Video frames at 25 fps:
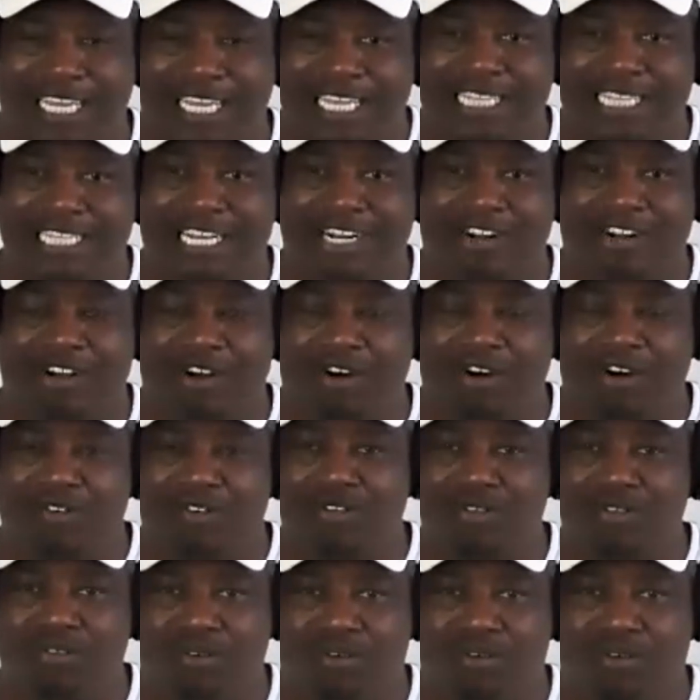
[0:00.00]
their whole
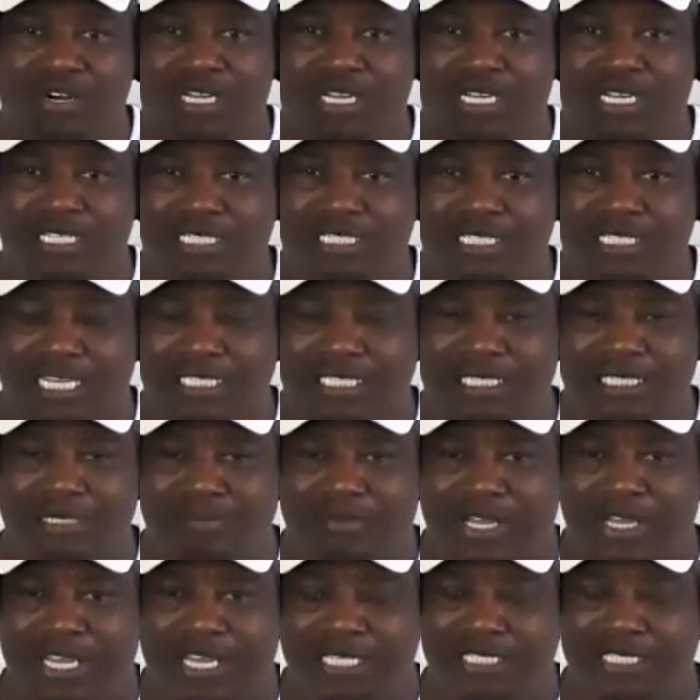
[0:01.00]
new organization,
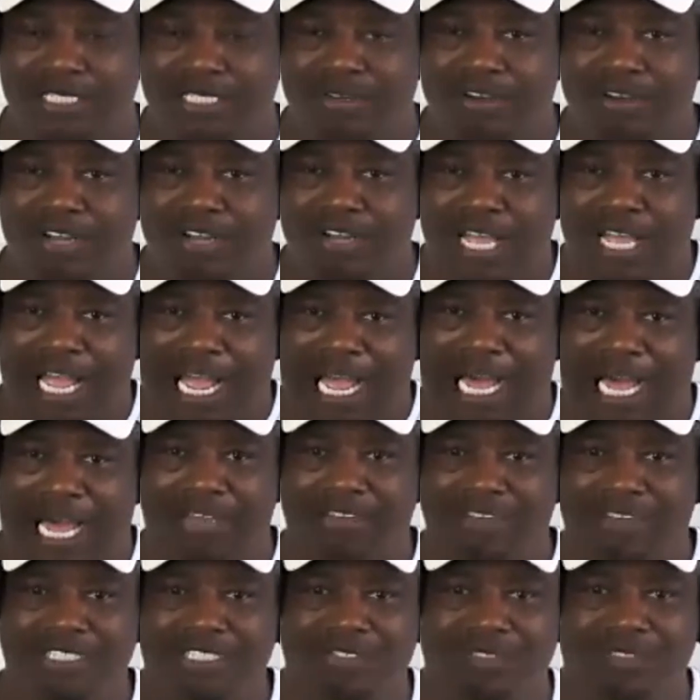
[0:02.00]
man. So how
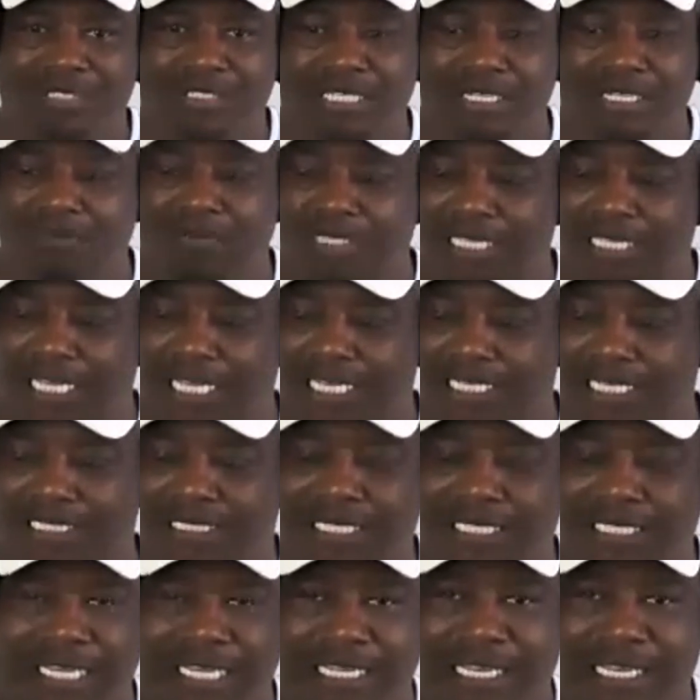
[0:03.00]
did you deal with that
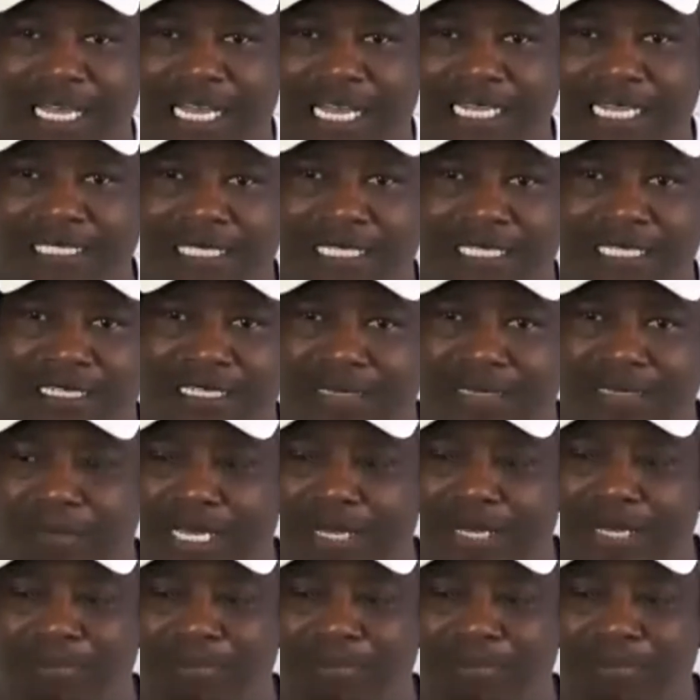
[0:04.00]
psychologically, man?